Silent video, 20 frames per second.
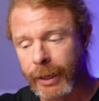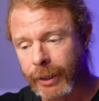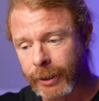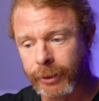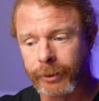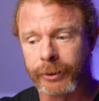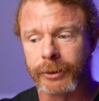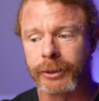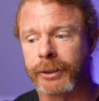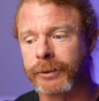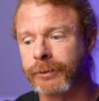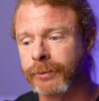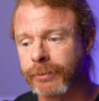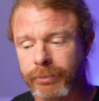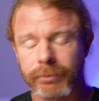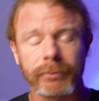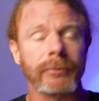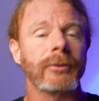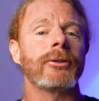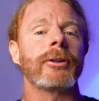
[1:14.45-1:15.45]
You're
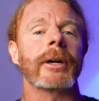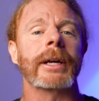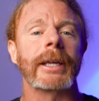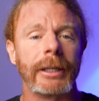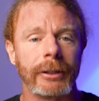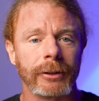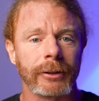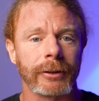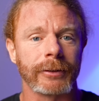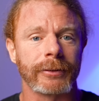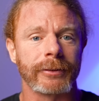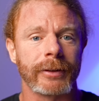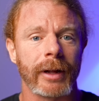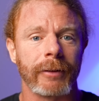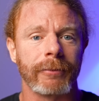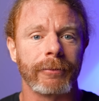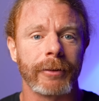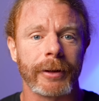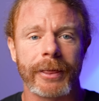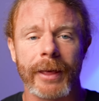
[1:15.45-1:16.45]
just tricking
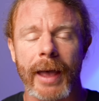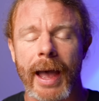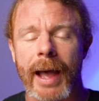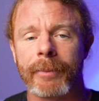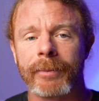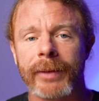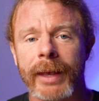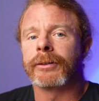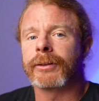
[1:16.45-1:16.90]
yourself with that.